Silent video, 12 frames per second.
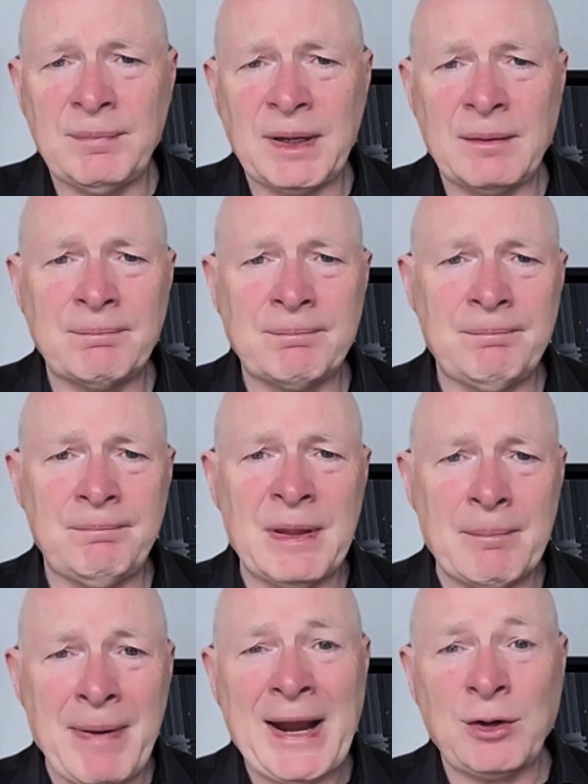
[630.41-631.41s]

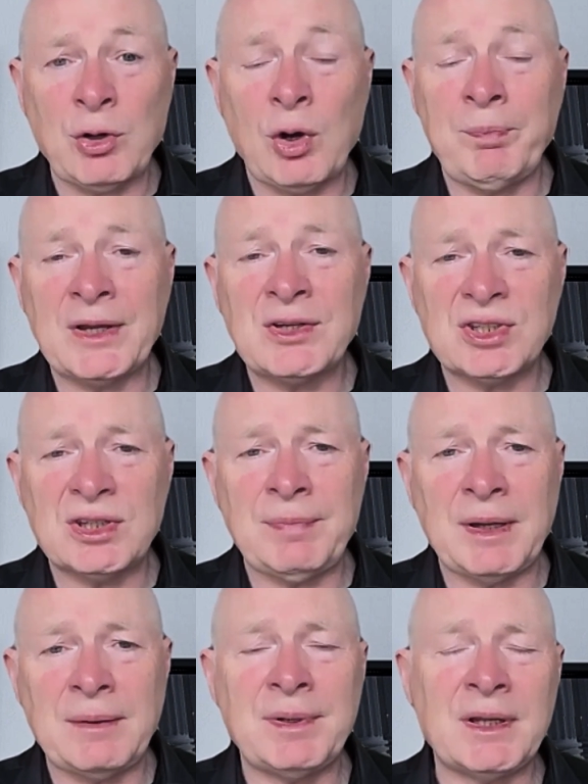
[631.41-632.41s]
The macro picture,
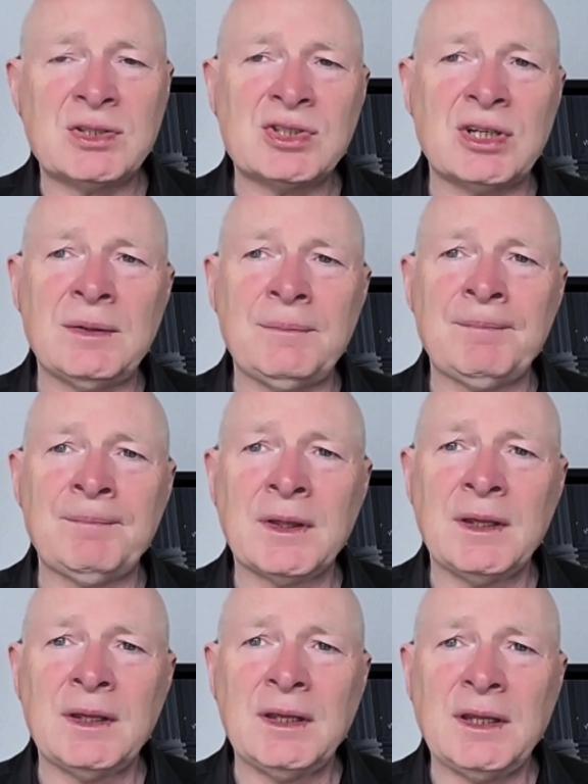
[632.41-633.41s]
the big picture
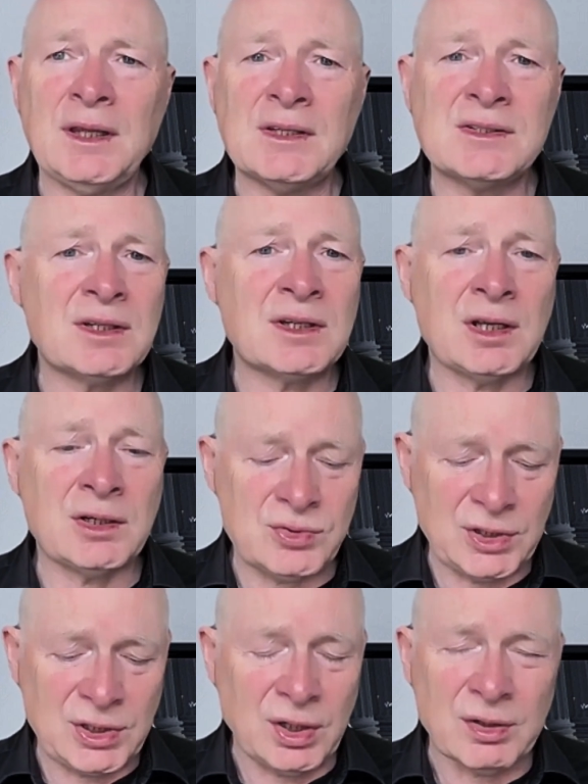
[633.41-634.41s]
is the
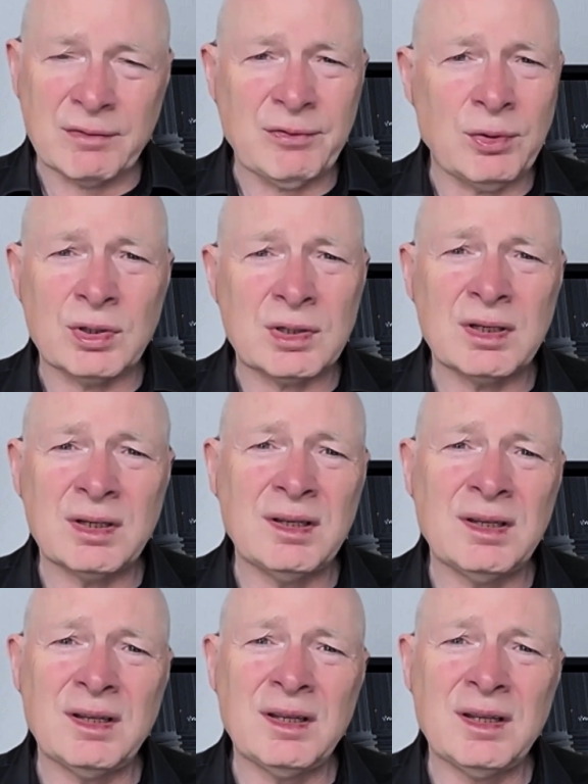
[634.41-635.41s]
country can't afford
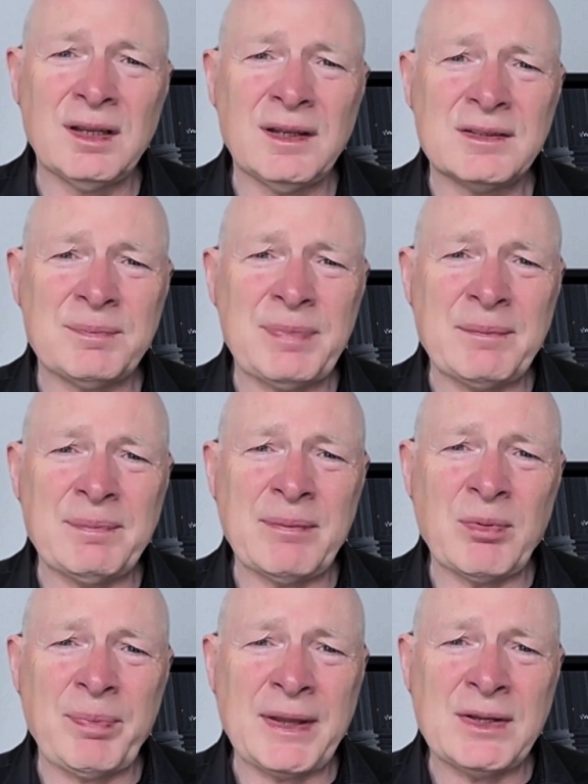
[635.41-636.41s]
to pay
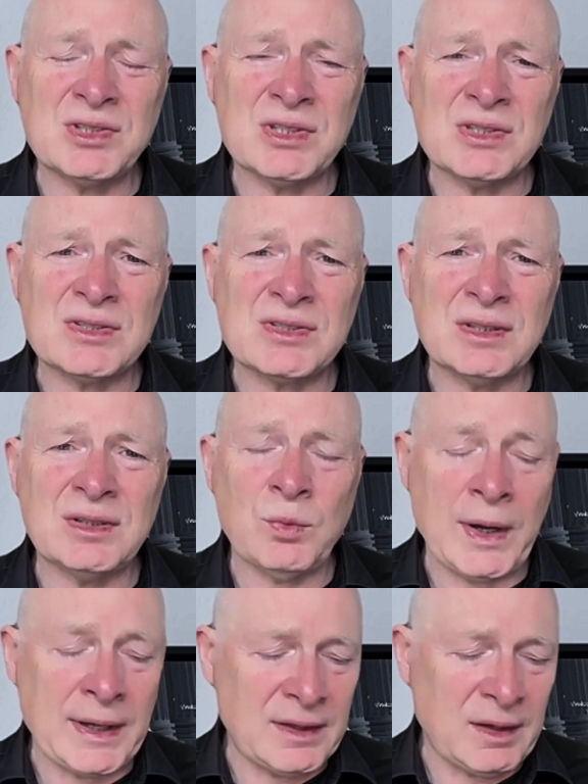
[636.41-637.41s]
people pensions in
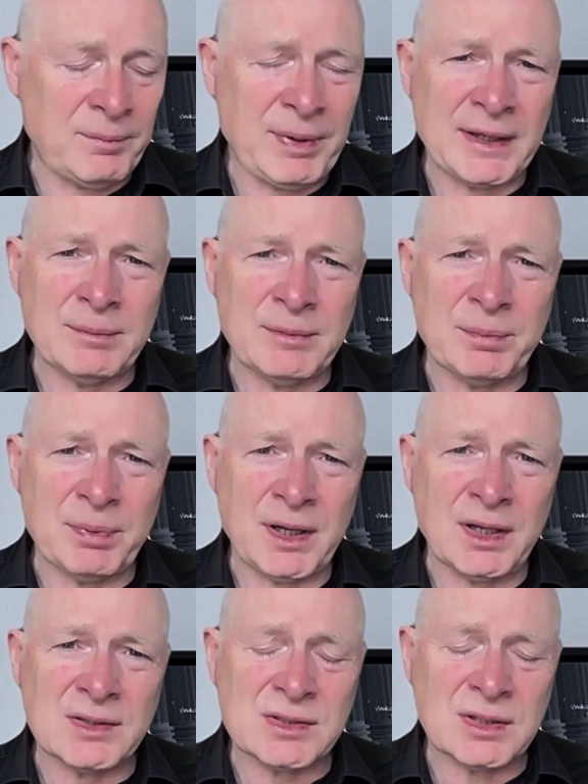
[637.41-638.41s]
the way they paid them in the
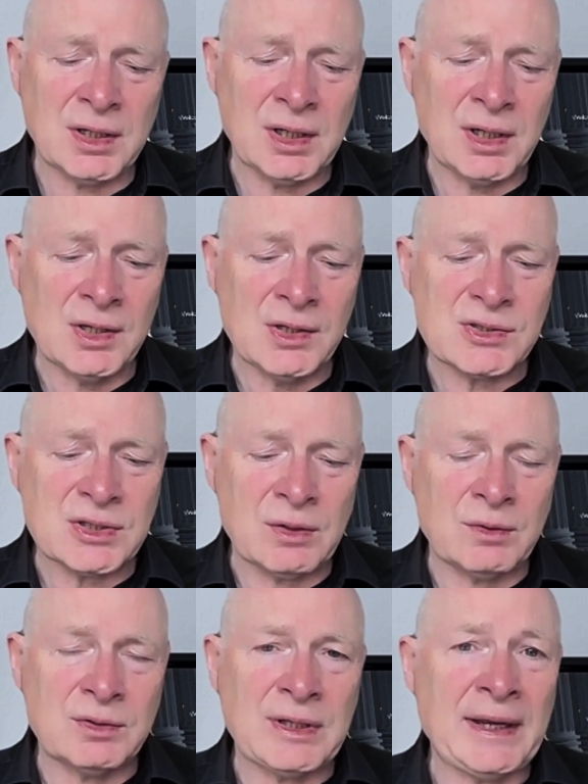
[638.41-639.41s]
past.
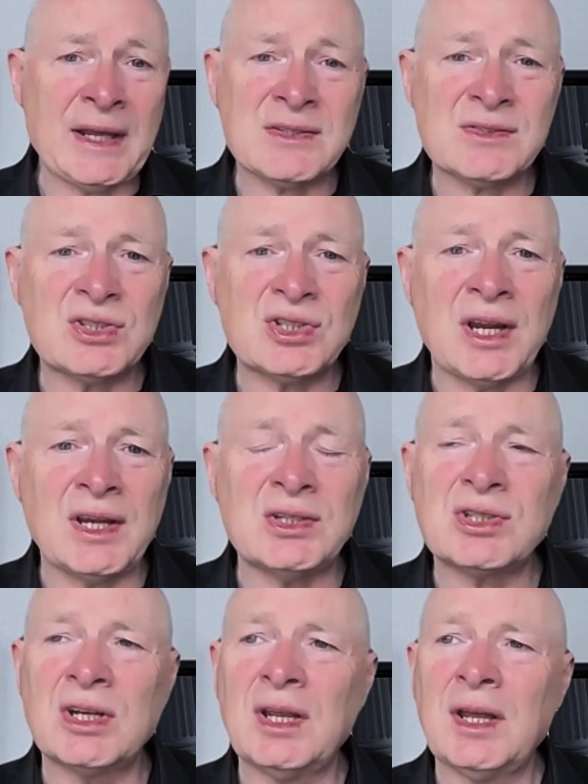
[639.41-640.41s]
So that has to
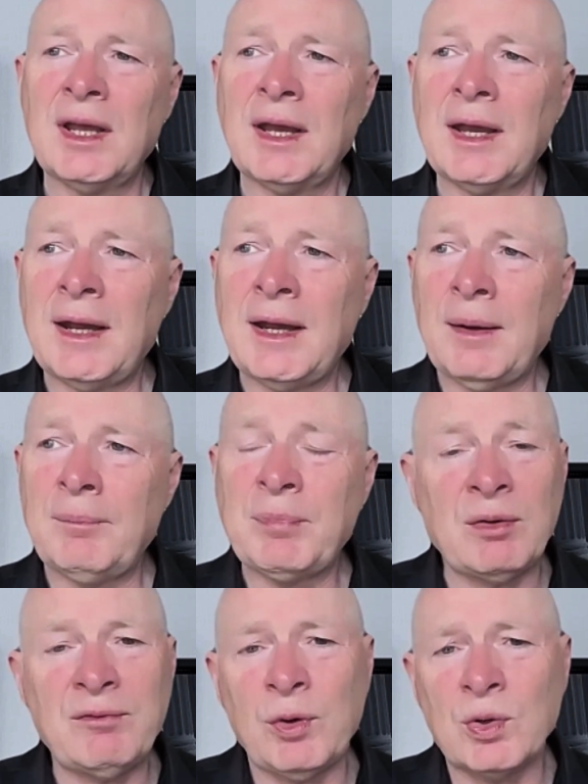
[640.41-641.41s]
change.
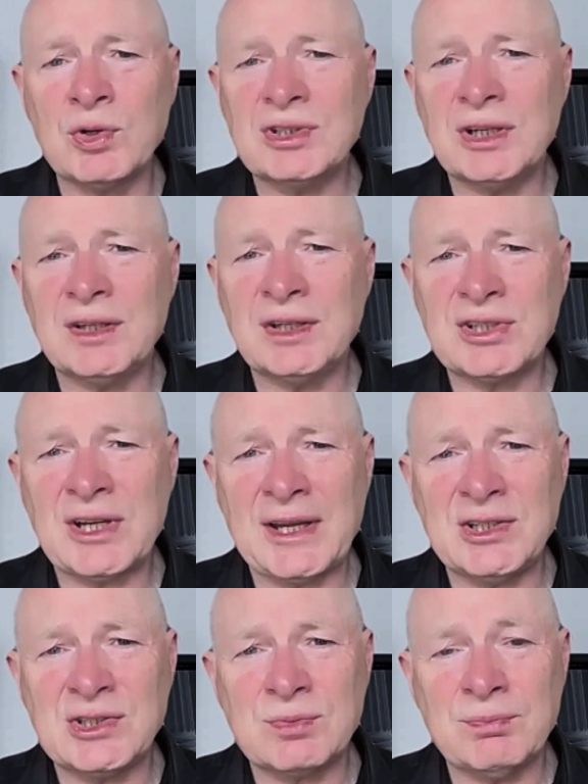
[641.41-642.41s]
But unfortunately, the
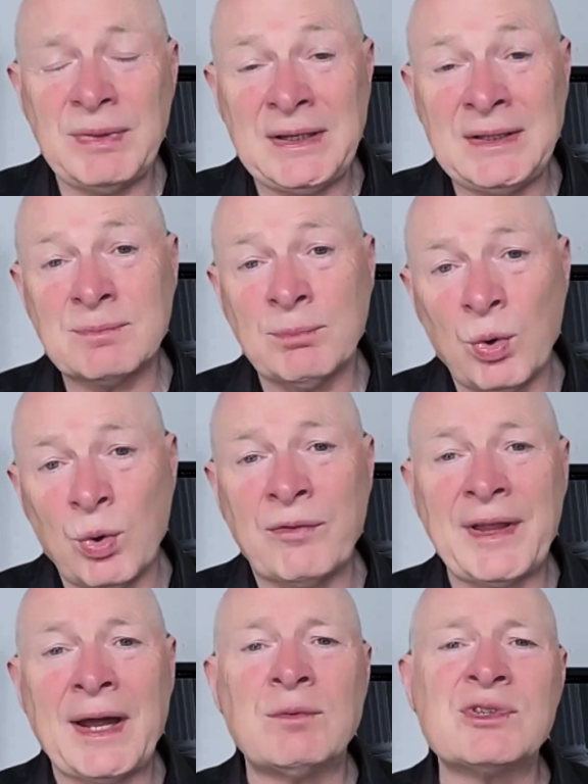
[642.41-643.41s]
change means
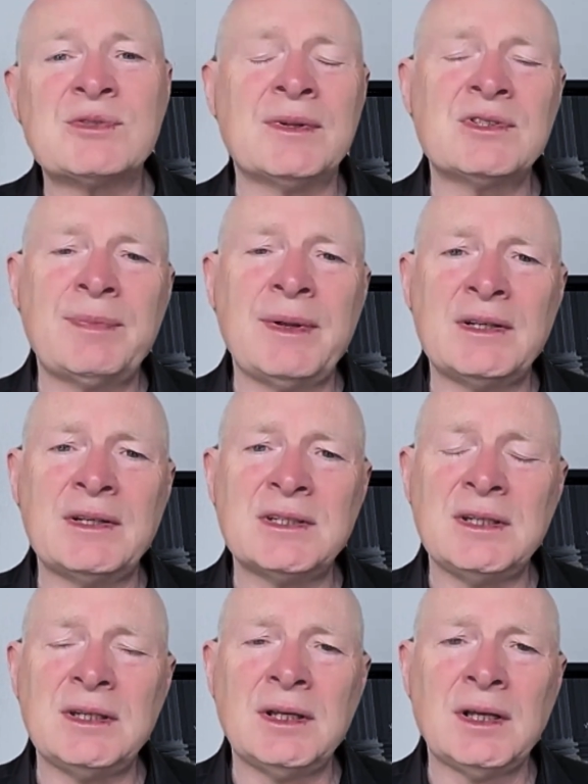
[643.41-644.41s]
more of that
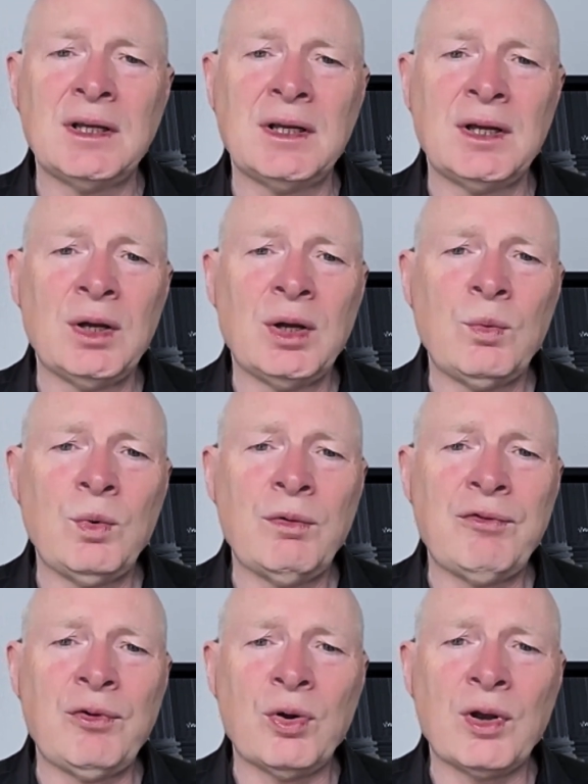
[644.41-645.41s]
responsibility
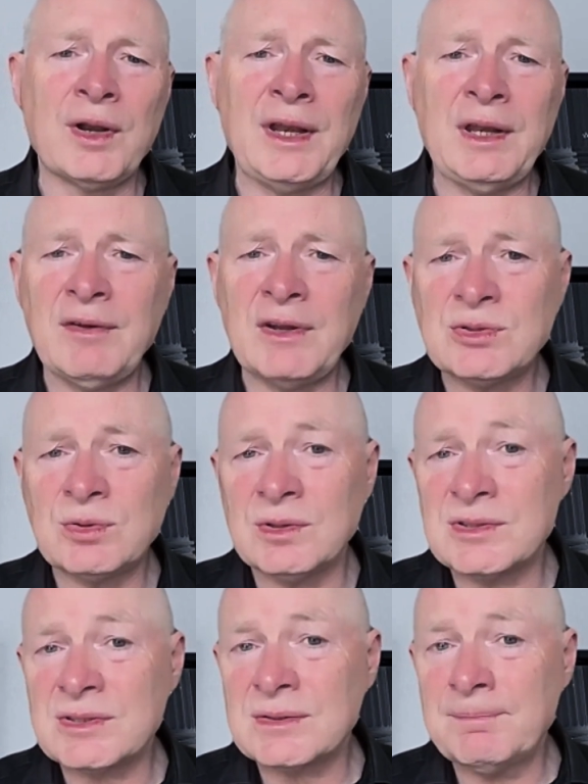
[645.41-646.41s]
will fall on
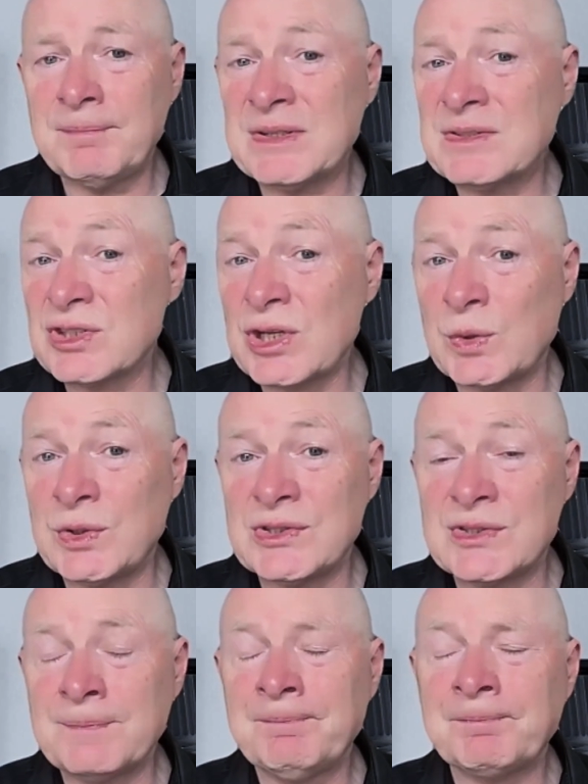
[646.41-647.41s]
individuals, business
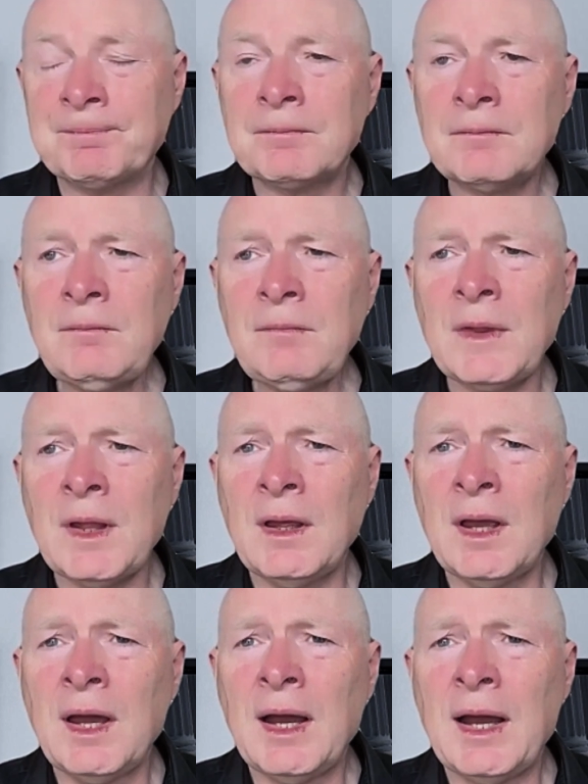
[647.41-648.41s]
owners,
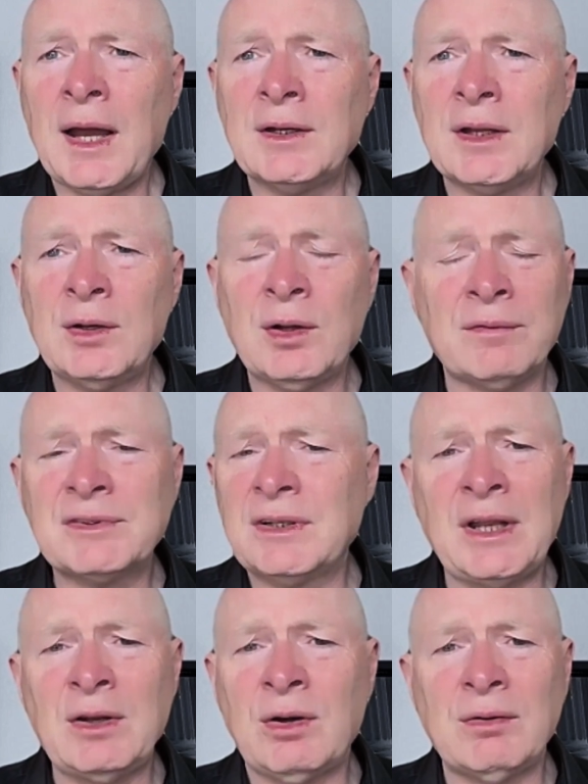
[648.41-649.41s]
and
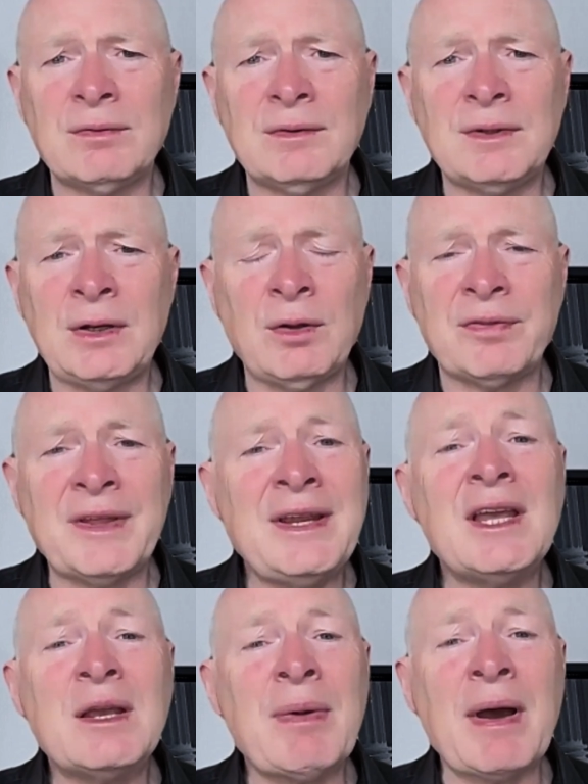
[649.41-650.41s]
often they're not
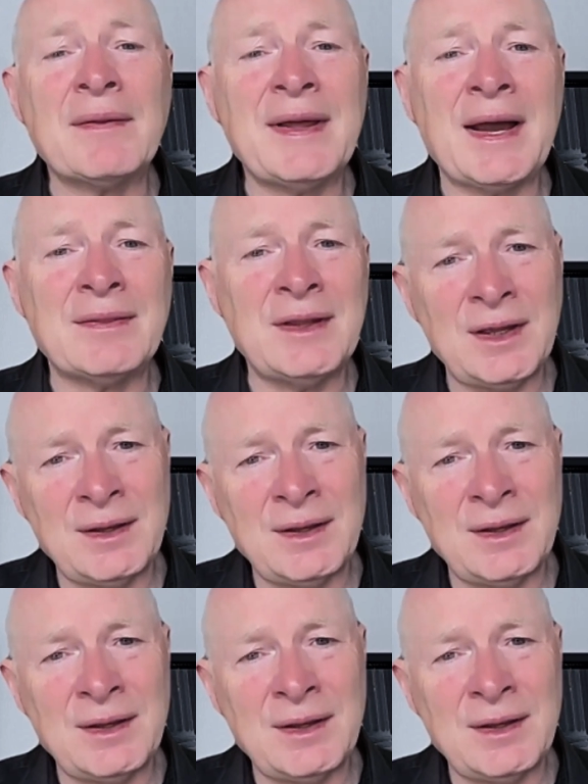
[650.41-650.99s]
thinking about that.